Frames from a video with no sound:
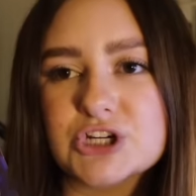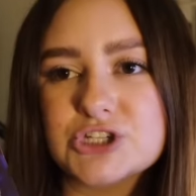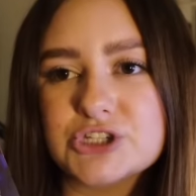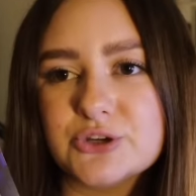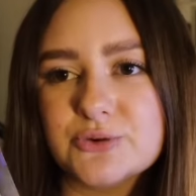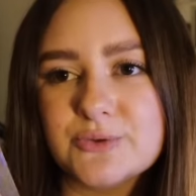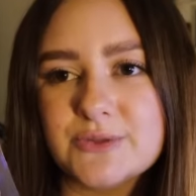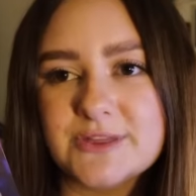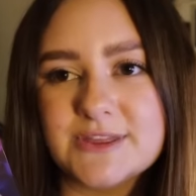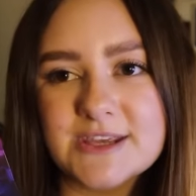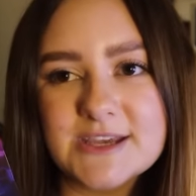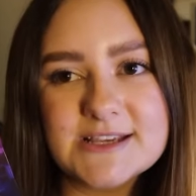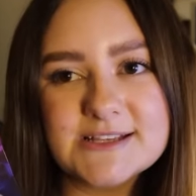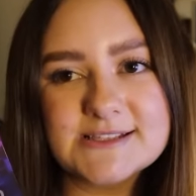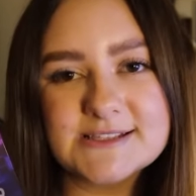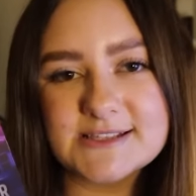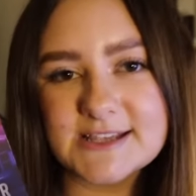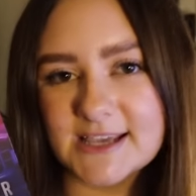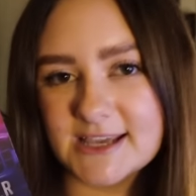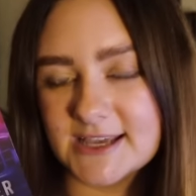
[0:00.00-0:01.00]
So
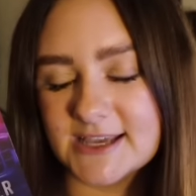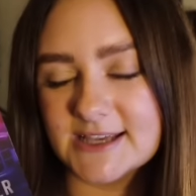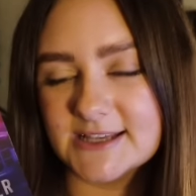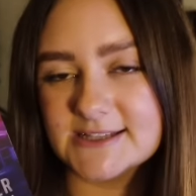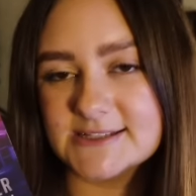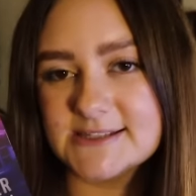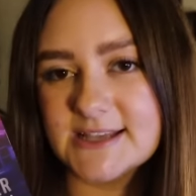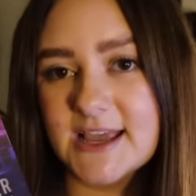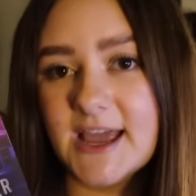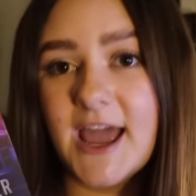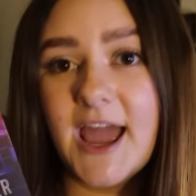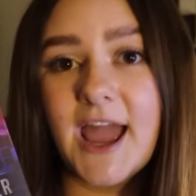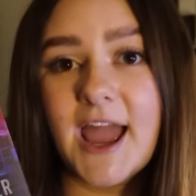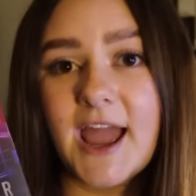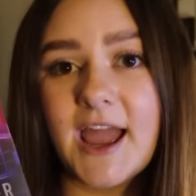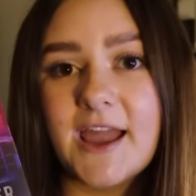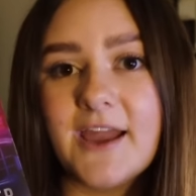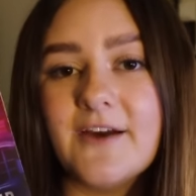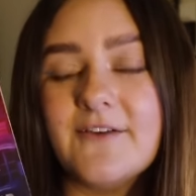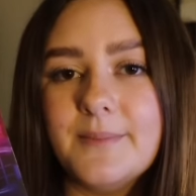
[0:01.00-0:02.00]
this is
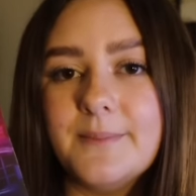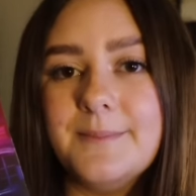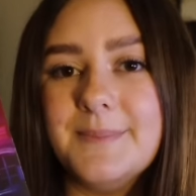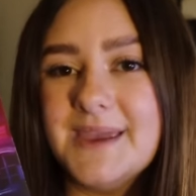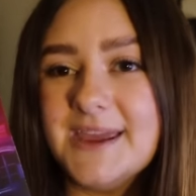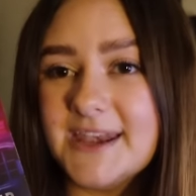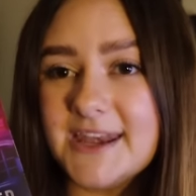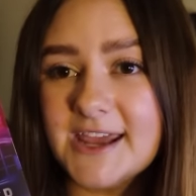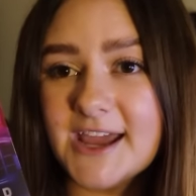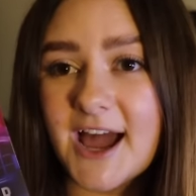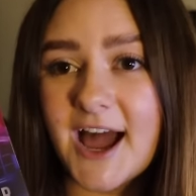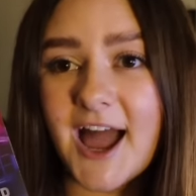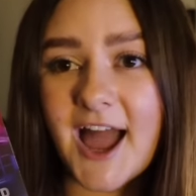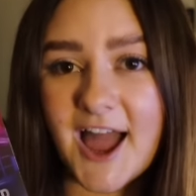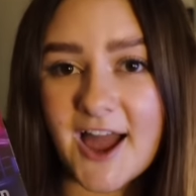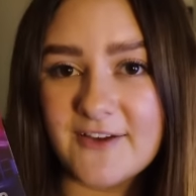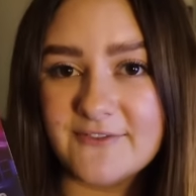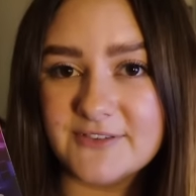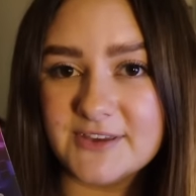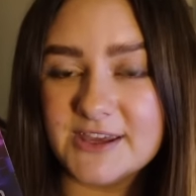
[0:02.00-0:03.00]
a media
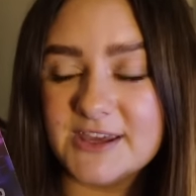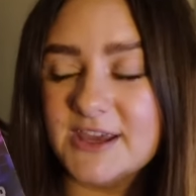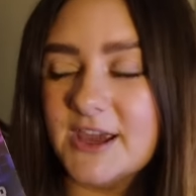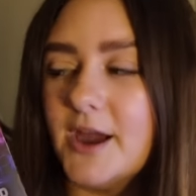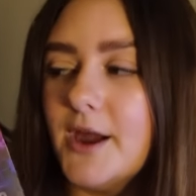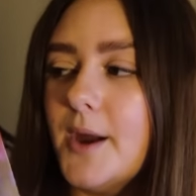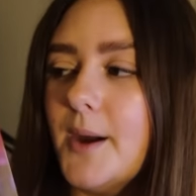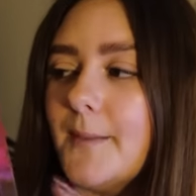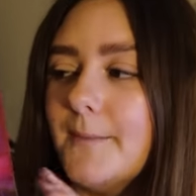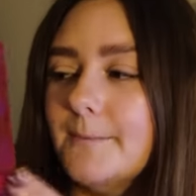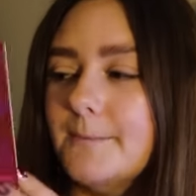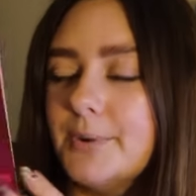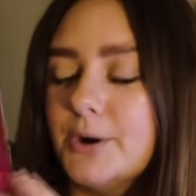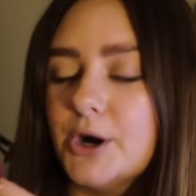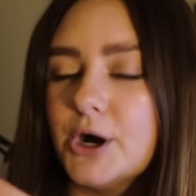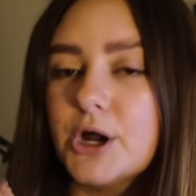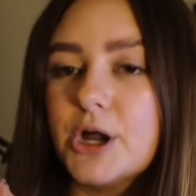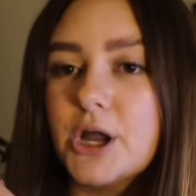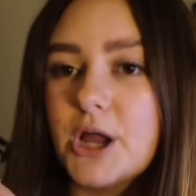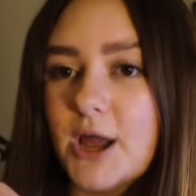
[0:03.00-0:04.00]
heavy
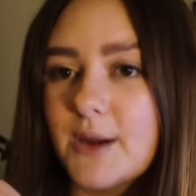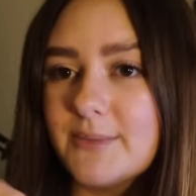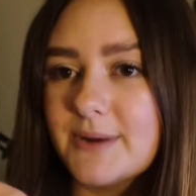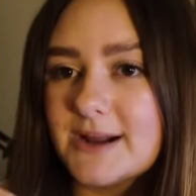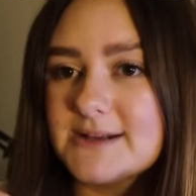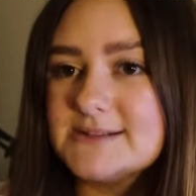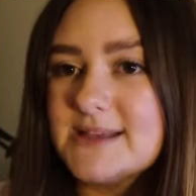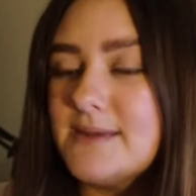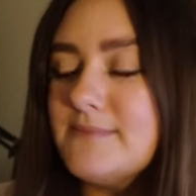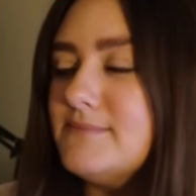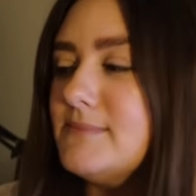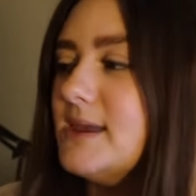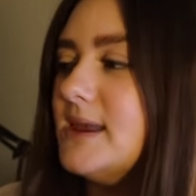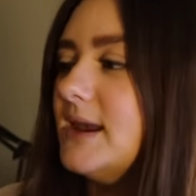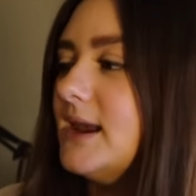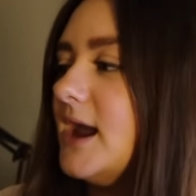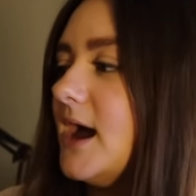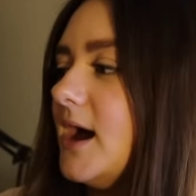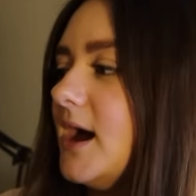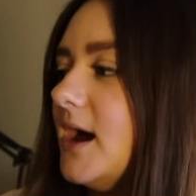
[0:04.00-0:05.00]
book. And when I say
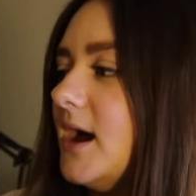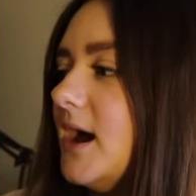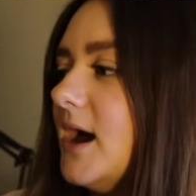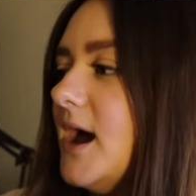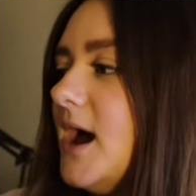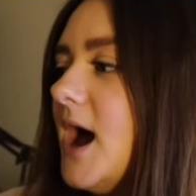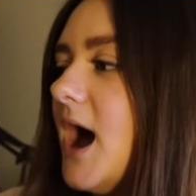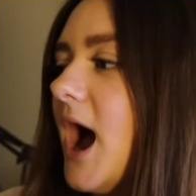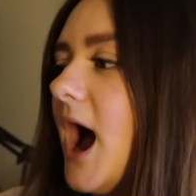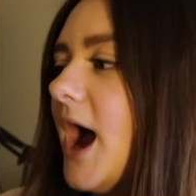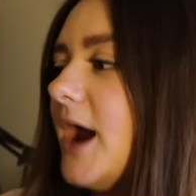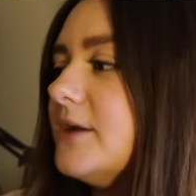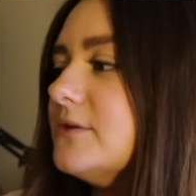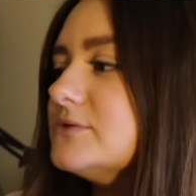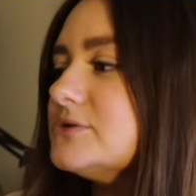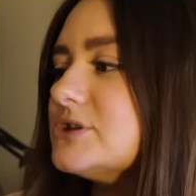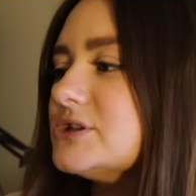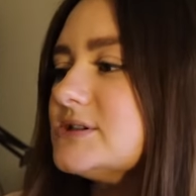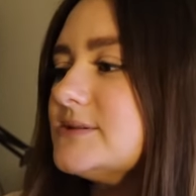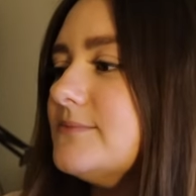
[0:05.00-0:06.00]
media, I
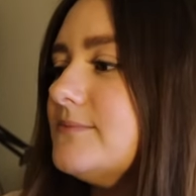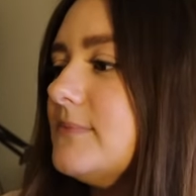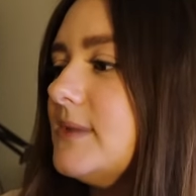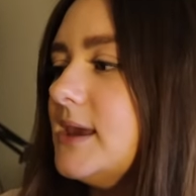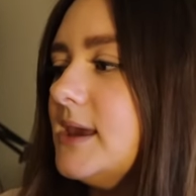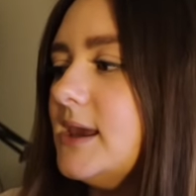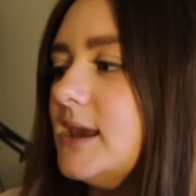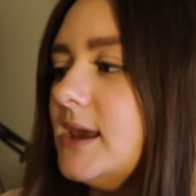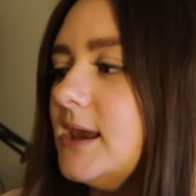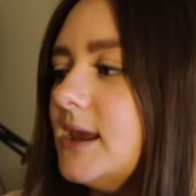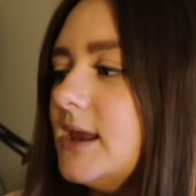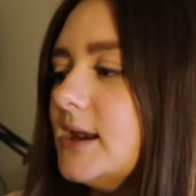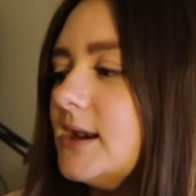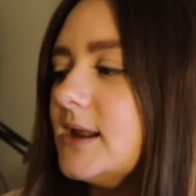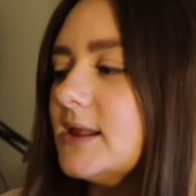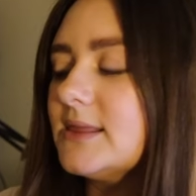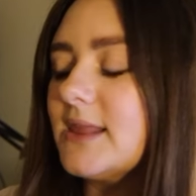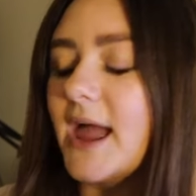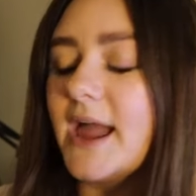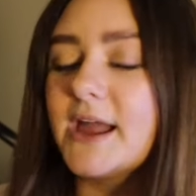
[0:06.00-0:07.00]
don't just mean
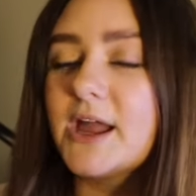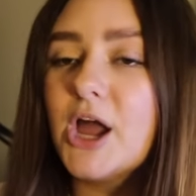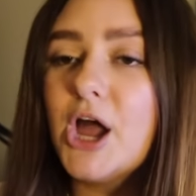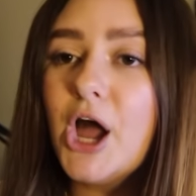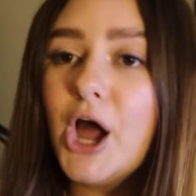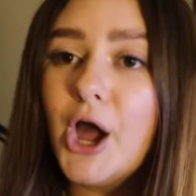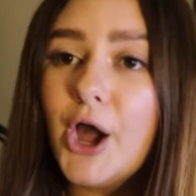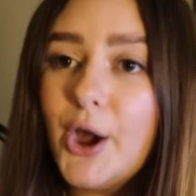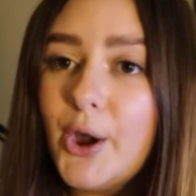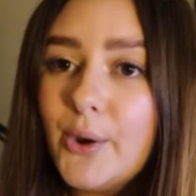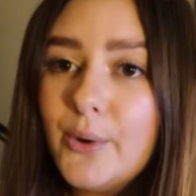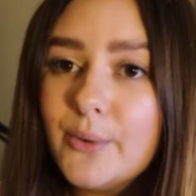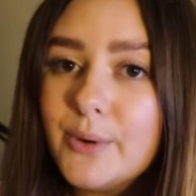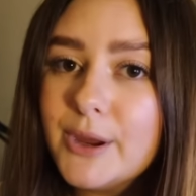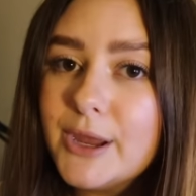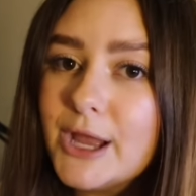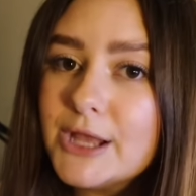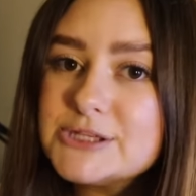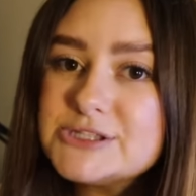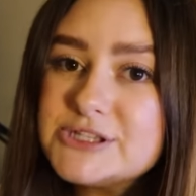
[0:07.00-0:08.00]
like, oh,
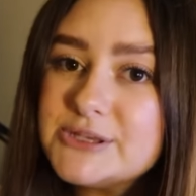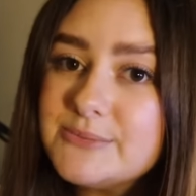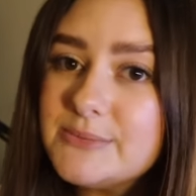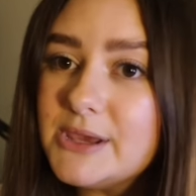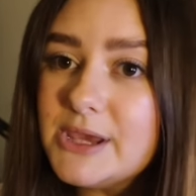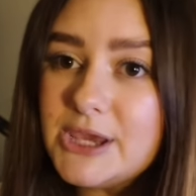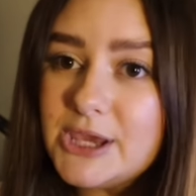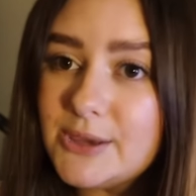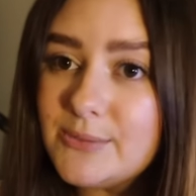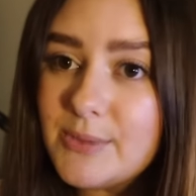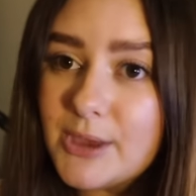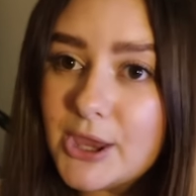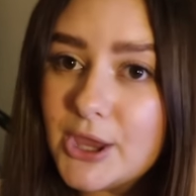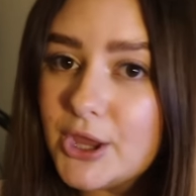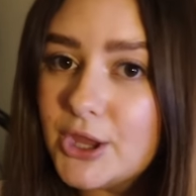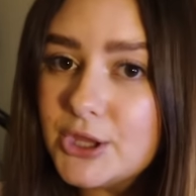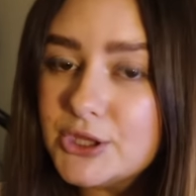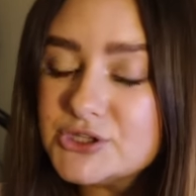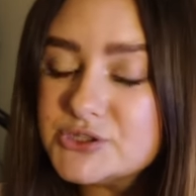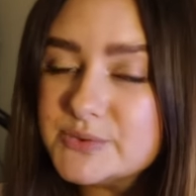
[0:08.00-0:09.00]
we got some
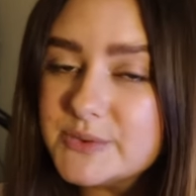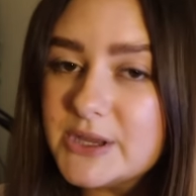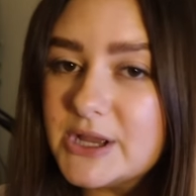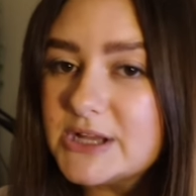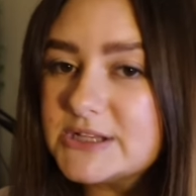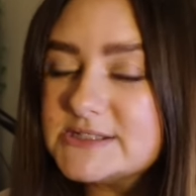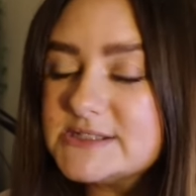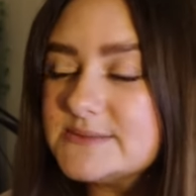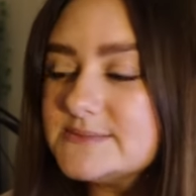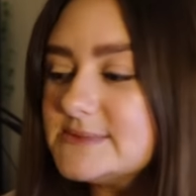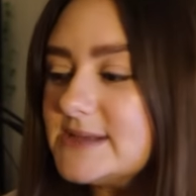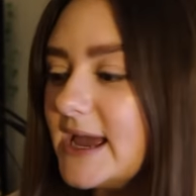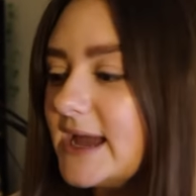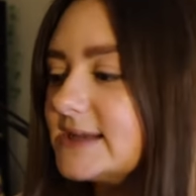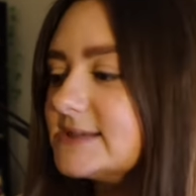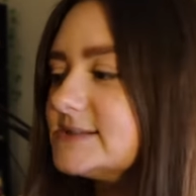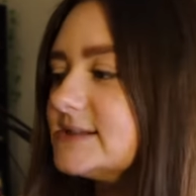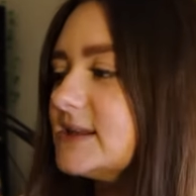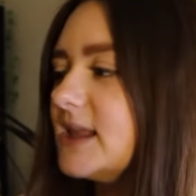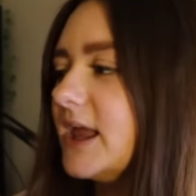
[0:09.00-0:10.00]
emails, we got some
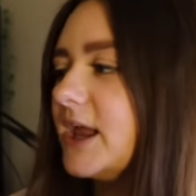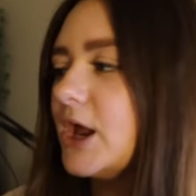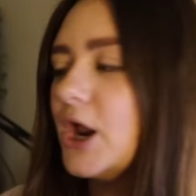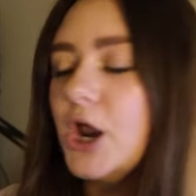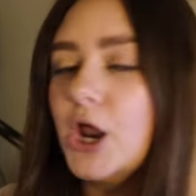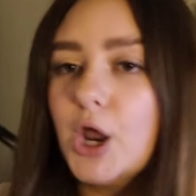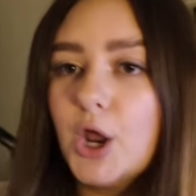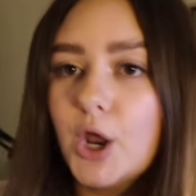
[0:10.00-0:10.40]
texts, like,